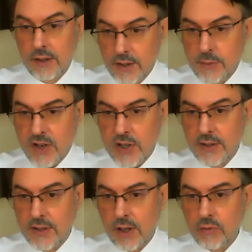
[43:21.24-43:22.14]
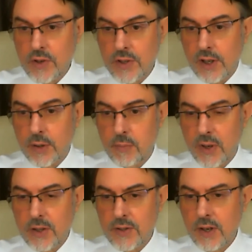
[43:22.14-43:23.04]
especially in the countryside,
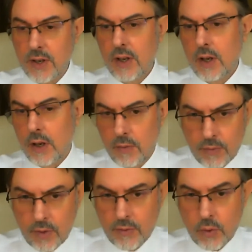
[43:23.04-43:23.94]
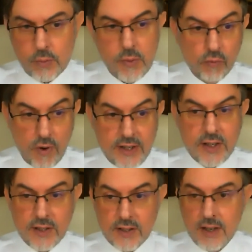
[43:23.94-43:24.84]
because of course we
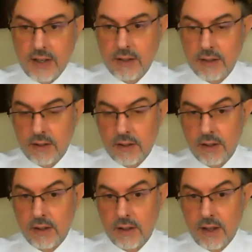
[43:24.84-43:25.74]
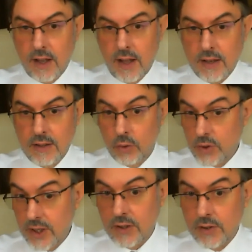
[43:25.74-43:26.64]
already see a
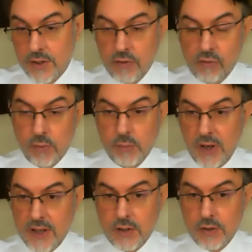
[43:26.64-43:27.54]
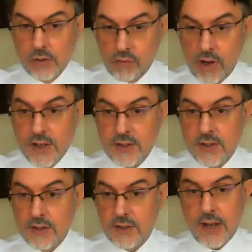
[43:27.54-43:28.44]
not inconsiderable political
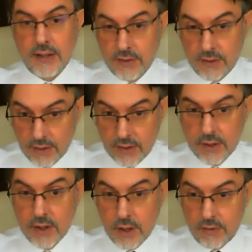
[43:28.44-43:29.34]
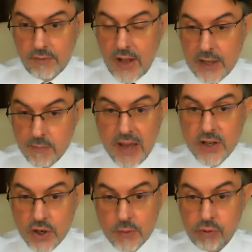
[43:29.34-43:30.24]
crisis and fairly
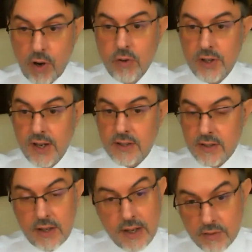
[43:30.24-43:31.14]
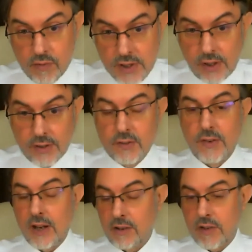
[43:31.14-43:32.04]
major protests as a result of
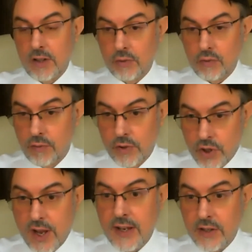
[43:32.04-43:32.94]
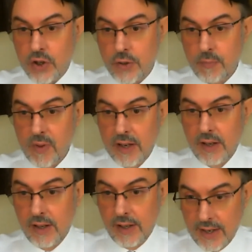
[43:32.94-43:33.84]
agricultural change
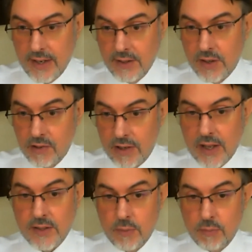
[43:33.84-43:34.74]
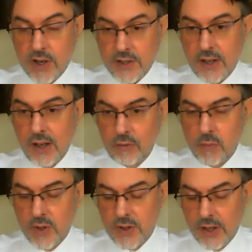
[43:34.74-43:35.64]
in India against the present
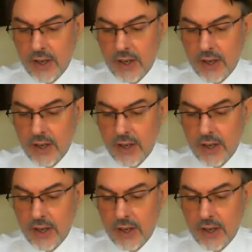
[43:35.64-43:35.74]
government.